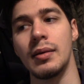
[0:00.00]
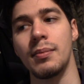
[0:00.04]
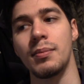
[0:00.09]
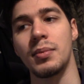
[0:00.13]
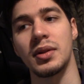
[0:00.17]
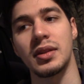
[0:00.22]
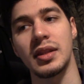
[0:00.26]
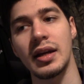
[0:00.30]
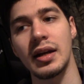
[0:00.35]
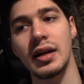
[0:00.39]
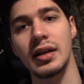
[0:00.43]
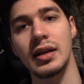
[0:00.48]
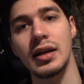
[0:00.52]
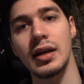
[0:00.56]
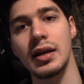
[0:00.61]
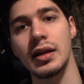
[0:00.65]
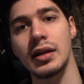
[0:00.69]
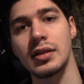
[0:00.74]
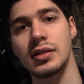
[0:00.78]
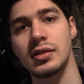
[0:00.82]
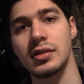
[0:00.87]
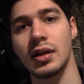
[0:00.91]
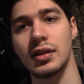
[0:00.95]
But then
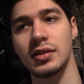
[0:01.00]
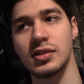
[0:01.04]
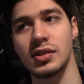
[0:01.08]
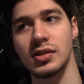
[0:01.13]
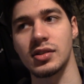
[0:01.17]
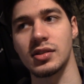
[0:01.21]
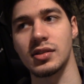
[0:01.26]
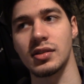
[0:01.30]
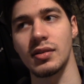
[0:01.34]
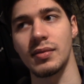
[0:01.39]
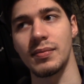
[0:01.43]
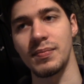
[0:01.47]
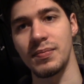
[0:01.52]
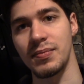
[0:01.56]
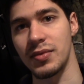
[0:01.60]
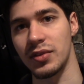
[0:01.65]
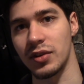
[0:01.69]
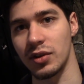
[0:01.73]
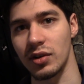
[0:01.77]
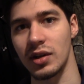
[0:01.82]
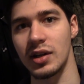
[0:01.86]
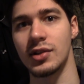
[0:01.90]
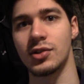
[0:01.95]
again, it's not just
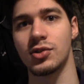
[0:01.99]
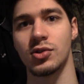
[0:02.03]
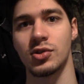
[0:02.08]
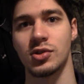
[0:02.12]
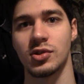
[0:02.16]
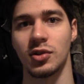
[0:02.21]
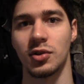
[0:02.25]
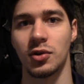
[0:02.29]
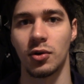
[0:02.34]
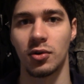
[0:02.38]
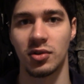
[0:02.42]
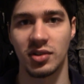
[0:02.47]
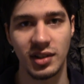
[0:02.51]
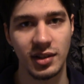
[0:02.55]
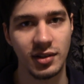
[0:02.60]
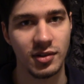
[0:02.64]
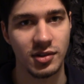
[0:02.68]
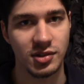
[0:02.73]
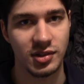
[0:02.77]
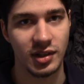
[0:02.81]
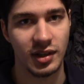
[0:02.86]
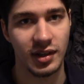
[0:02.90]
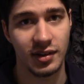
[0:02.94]
their interest in Old
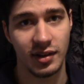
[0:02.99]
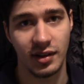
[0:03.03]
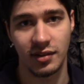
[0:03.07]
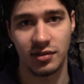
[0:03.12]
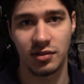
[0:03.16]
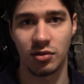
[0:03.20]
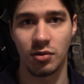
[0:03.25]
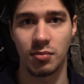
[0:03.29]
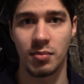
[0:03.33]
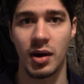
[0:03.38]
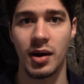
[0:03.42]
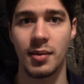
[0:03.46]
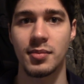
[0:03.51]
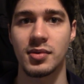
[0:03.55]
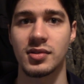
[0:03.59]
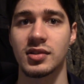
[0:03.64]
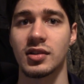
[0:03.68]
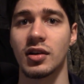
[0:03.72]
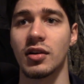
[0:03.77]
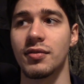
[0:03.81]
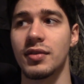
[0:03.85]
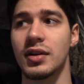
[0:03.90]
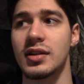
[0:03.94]
English. I have to remind
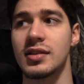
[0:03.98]
myself.